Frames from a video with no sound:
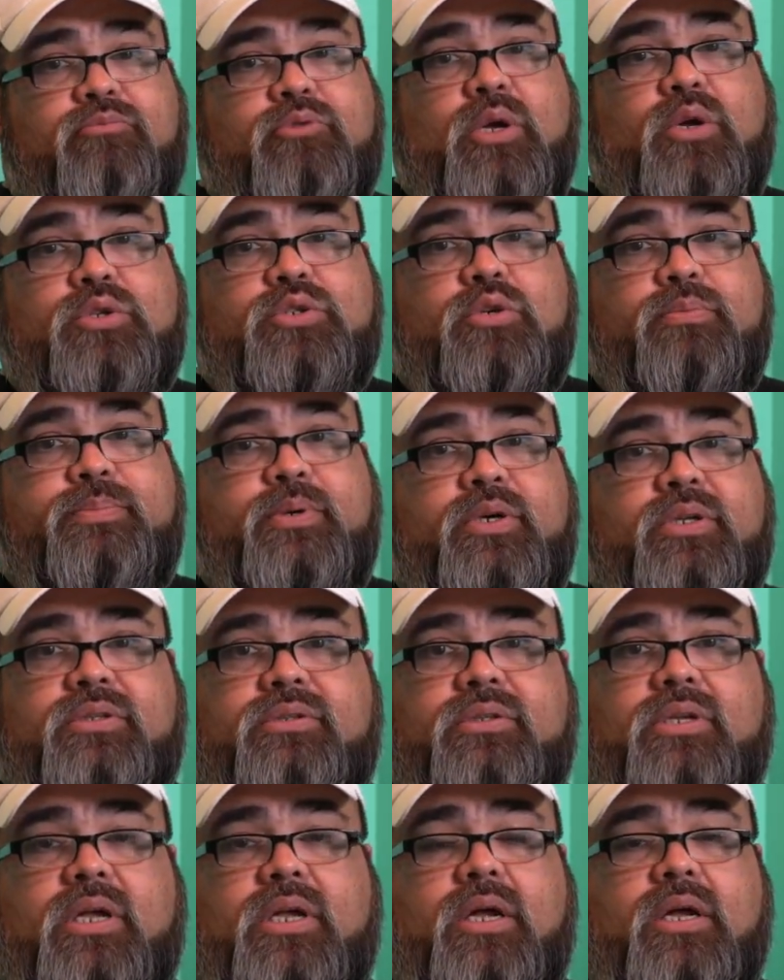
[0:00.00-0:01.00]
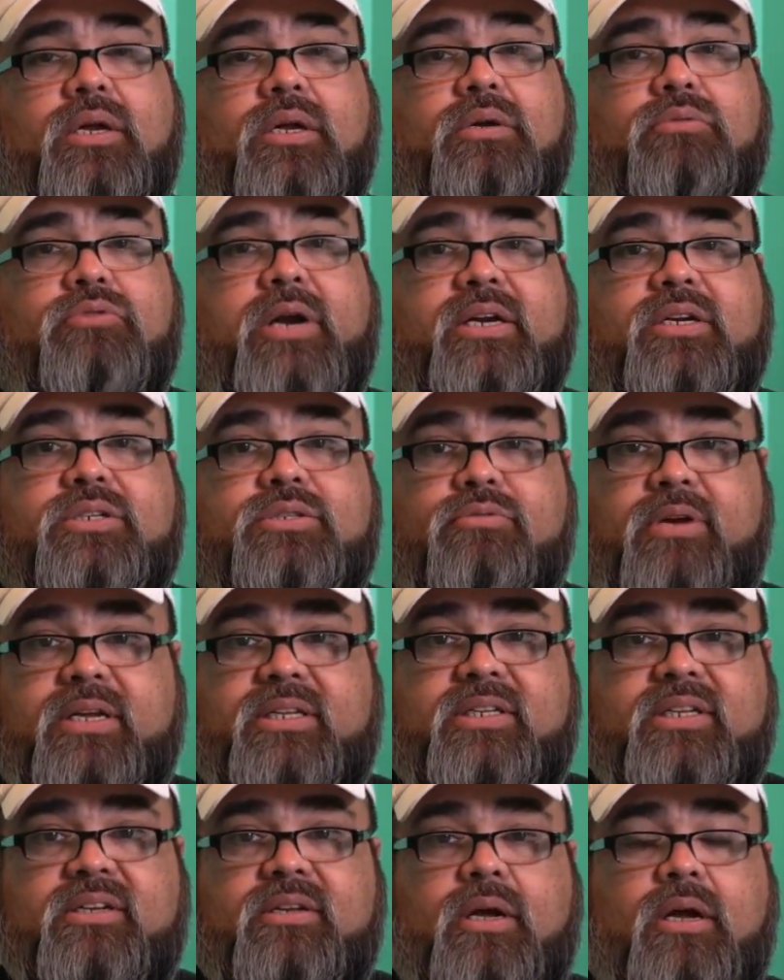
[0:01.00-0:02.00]
we also put records
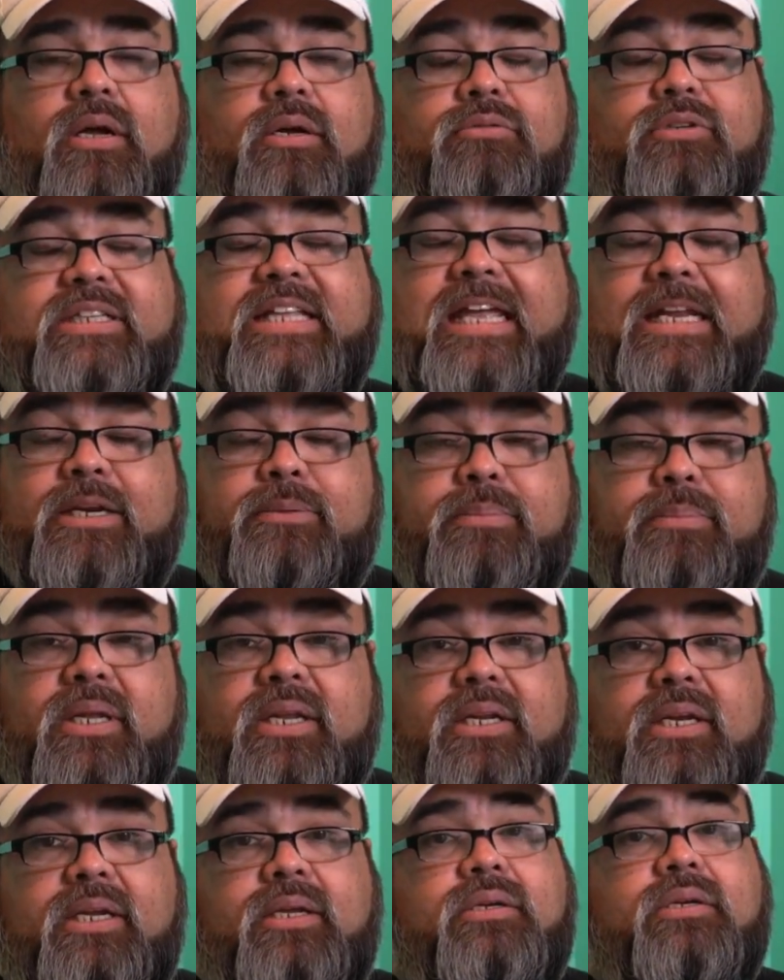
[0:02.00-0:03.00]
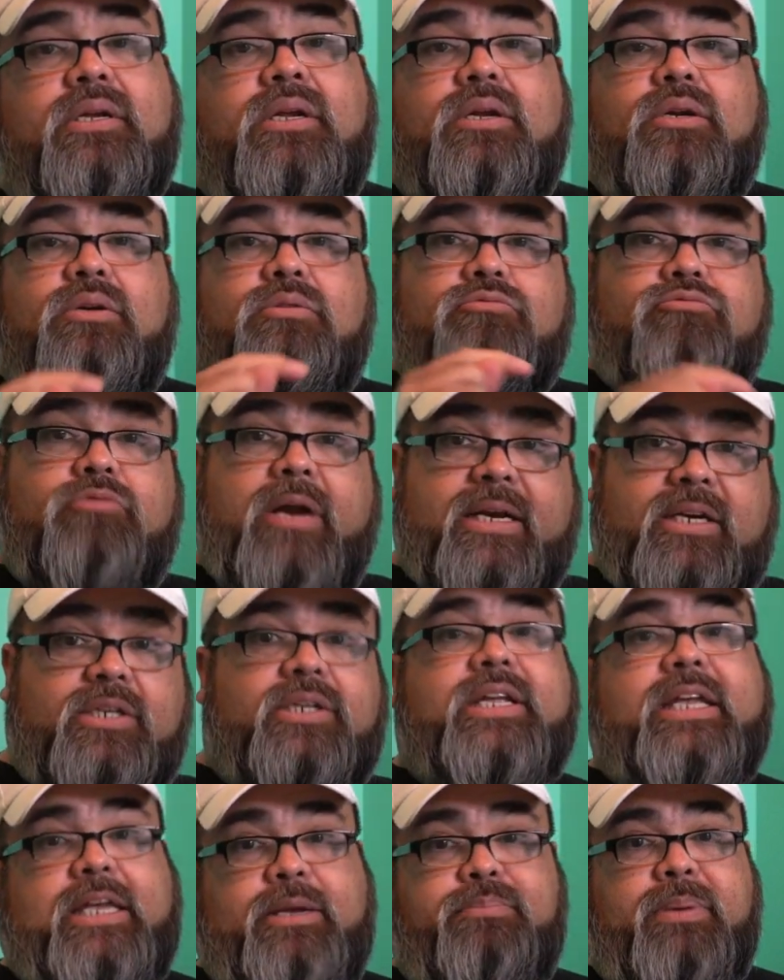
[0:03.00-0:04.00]
retainability,
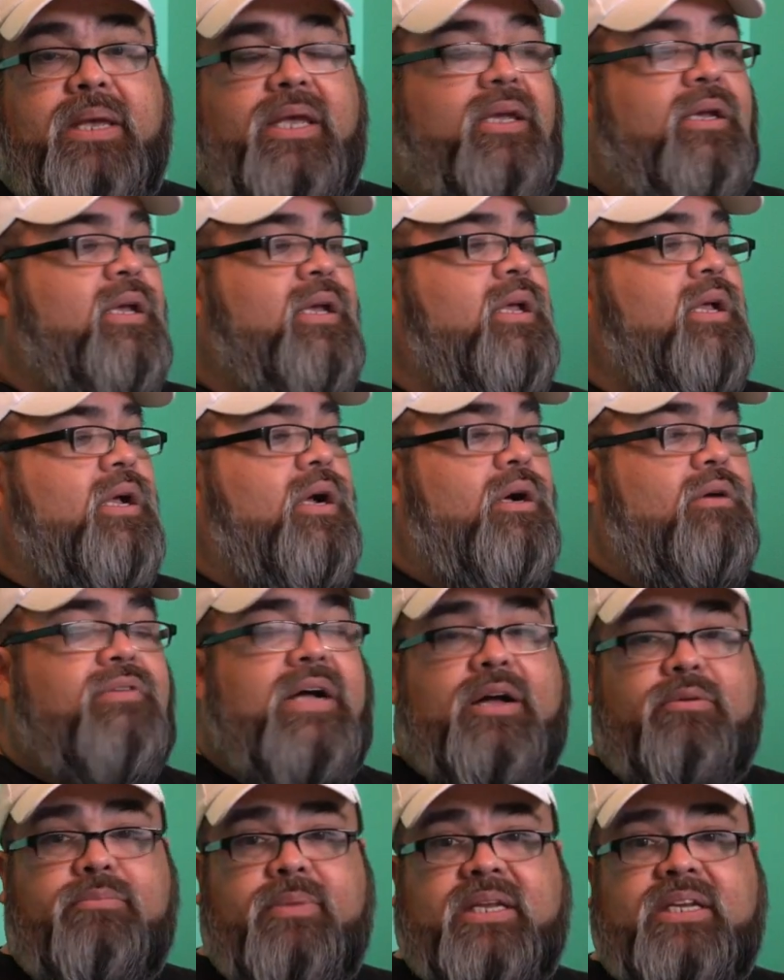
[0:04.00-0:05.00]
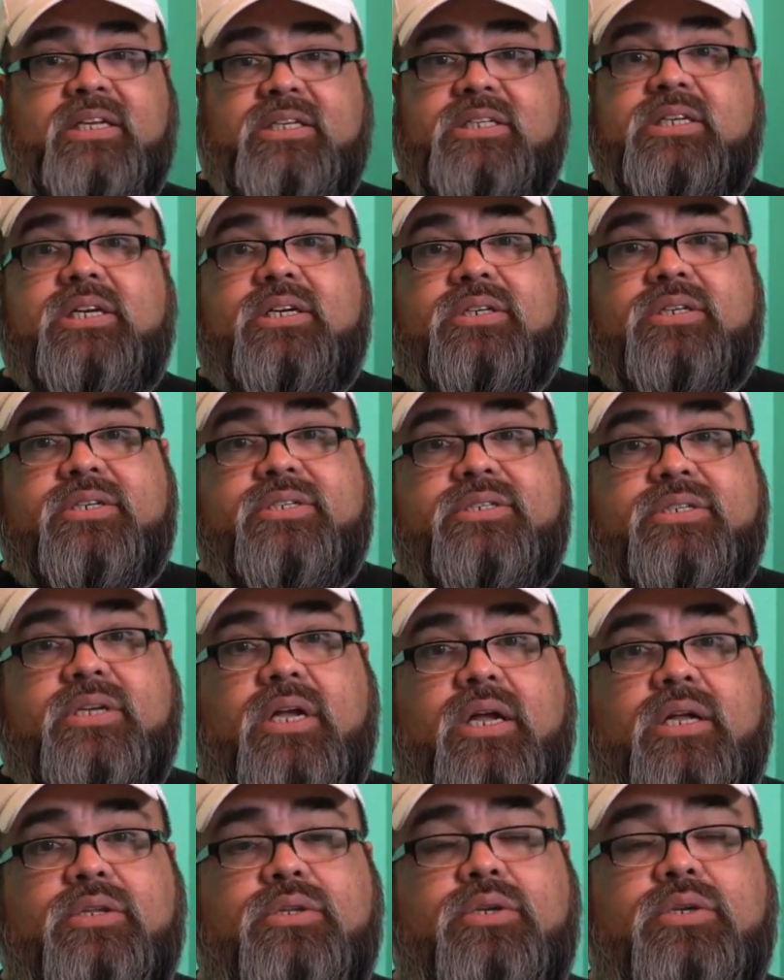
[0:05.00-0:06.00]
record keeping of how many years
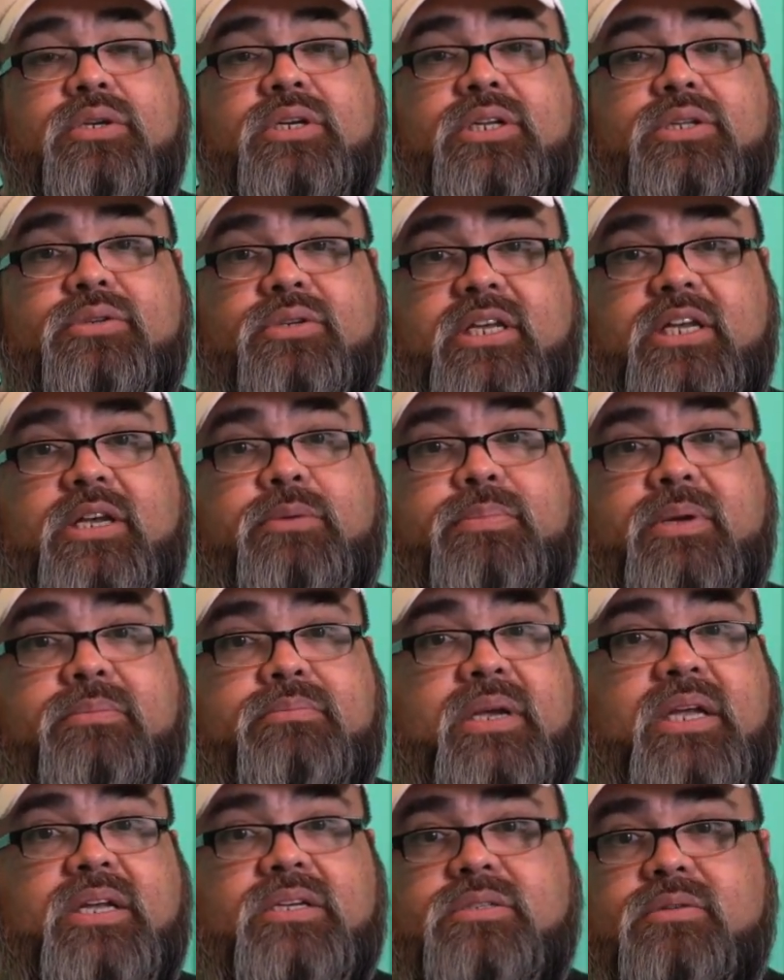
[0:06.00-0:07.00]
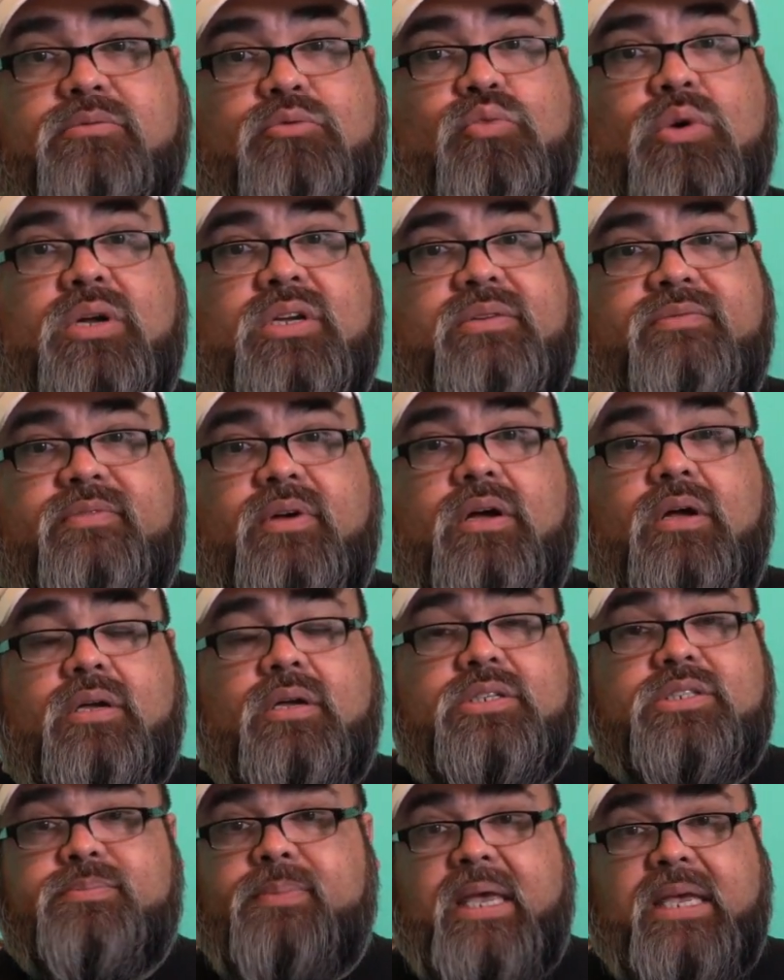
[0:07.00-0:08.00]
do you need to keep it, because one
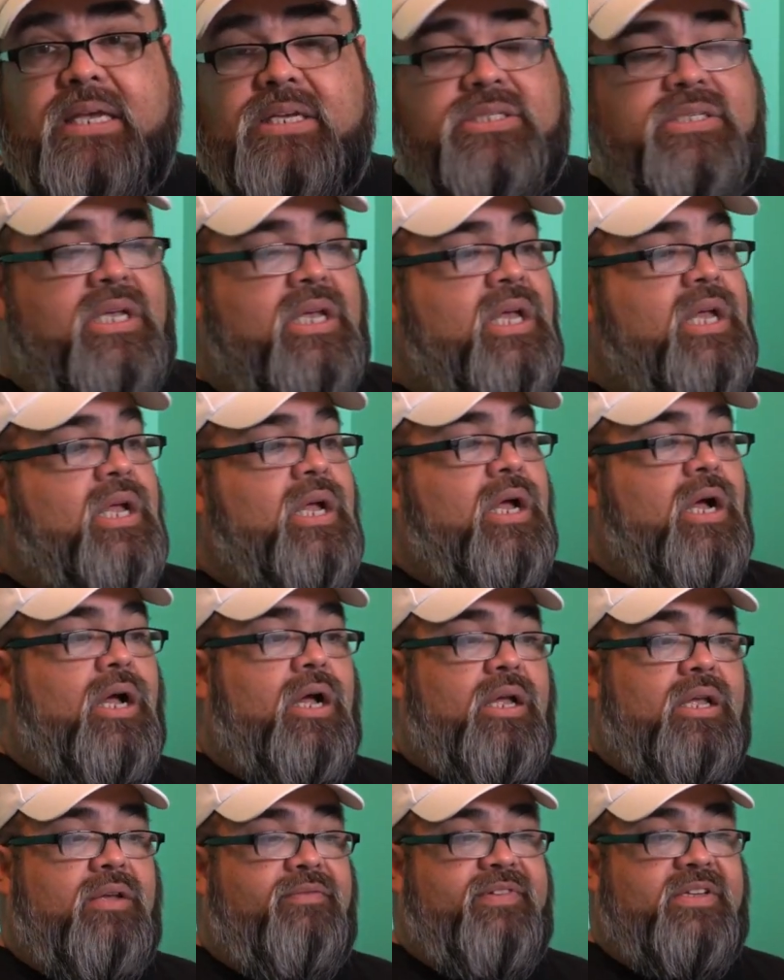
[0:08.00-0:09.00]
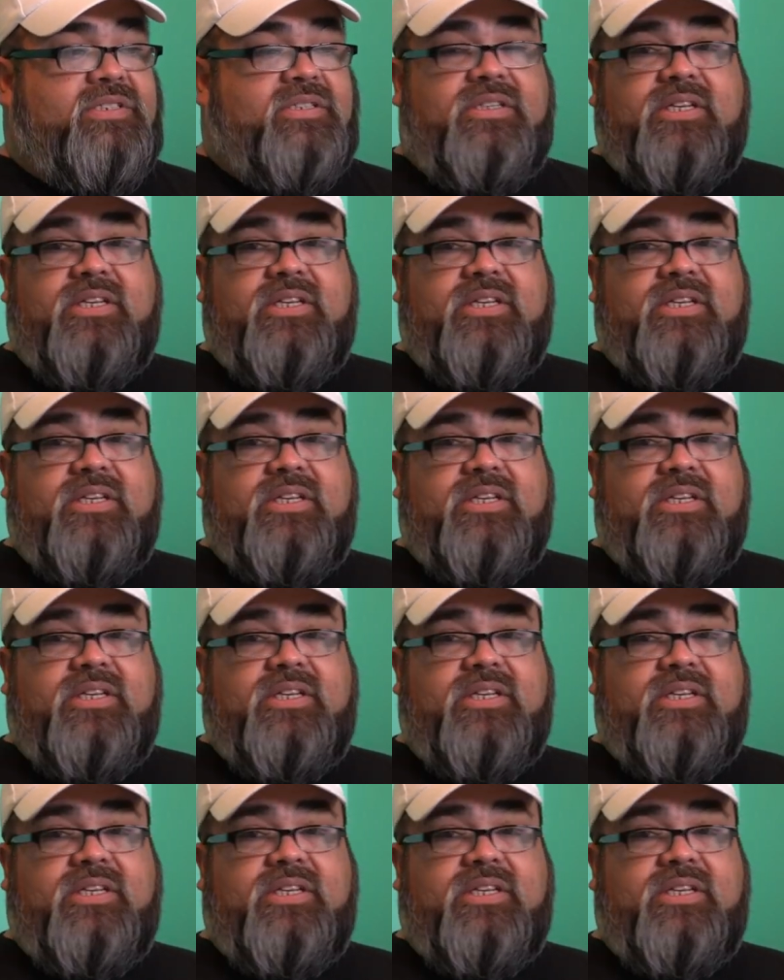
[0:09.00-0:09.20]
space. If it's